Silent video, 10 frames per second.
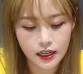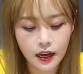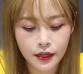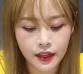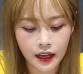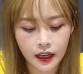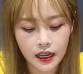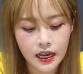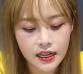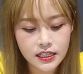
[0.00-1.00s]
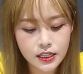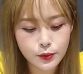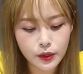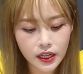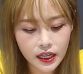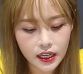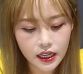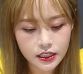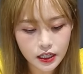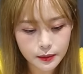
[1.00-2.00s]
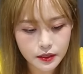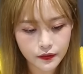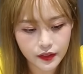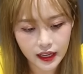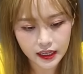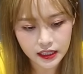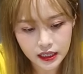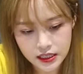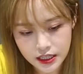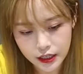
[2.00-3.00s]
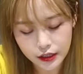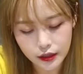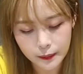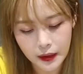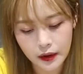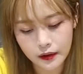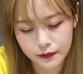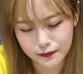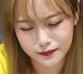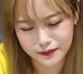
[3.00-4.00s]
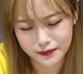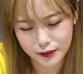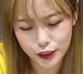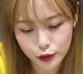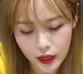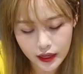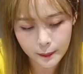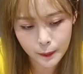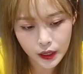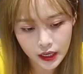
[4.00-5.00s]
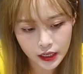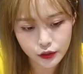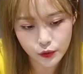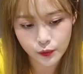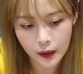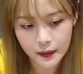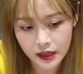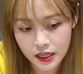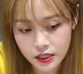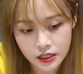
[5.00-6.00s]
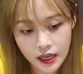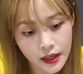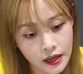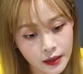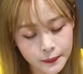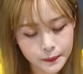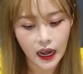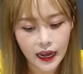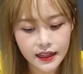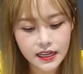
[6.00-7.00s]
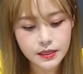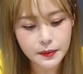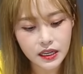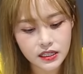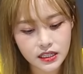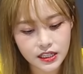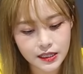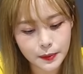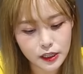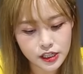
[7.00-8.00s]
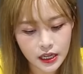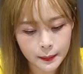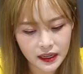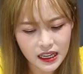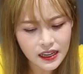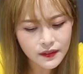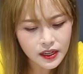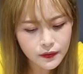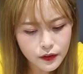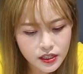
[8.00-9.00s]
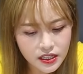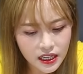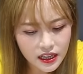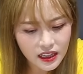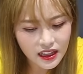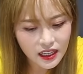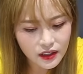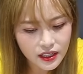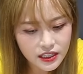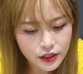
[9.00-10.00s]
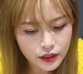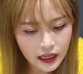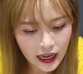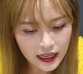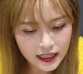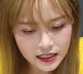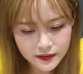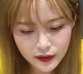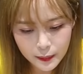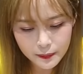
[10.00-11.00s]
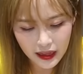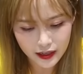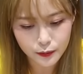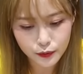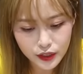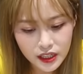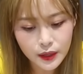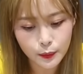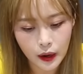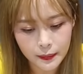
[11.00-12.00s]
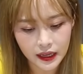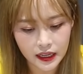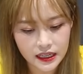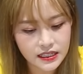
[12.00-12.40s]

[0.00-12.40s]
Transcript: Nothing. This is really good in terms of lint, considering the amount of strength I'm putting into rubbing these together. I think it's because it's the sponge time, and even if you see the little lints you get, it's from like really rubbing it.